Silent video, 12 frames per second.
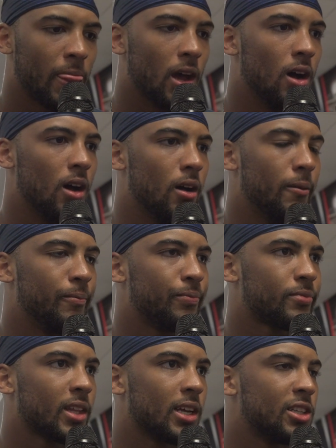Um,
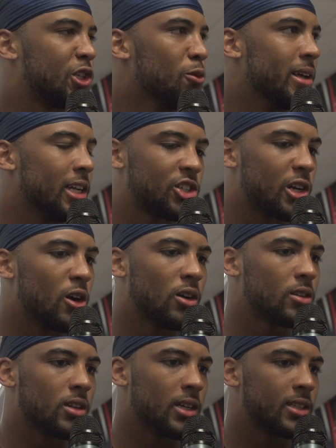two-minute drill,
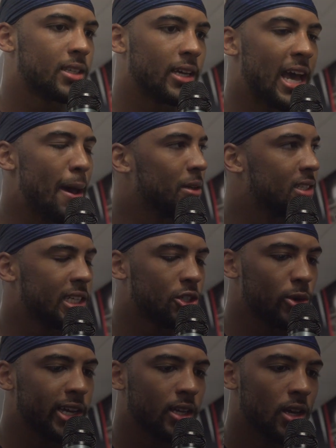is, it happens each
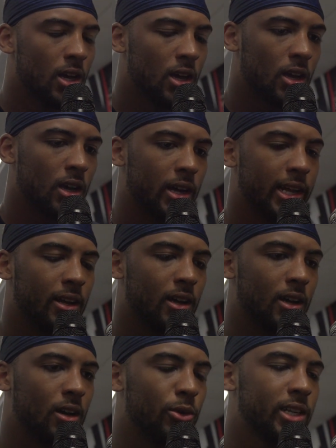week. And
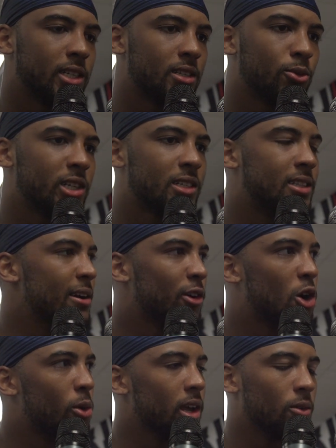uh, we just we just never
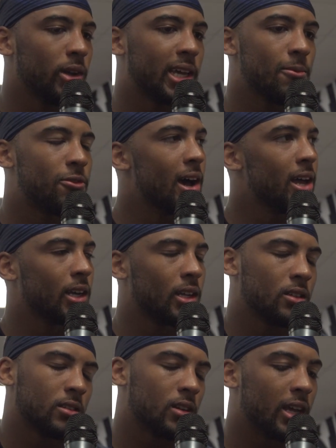quit, and we kept fighting,
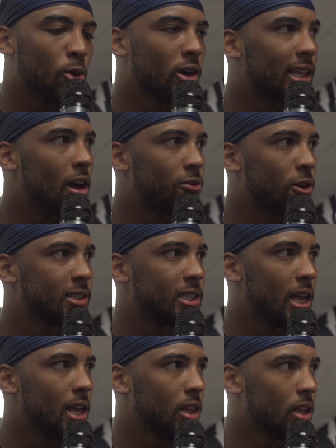and it worked out for us. And
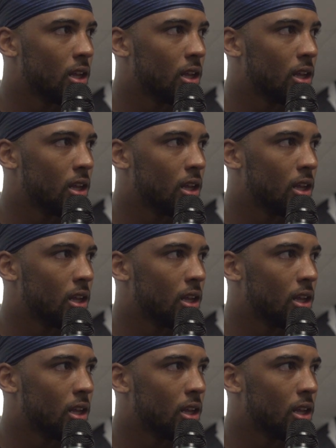then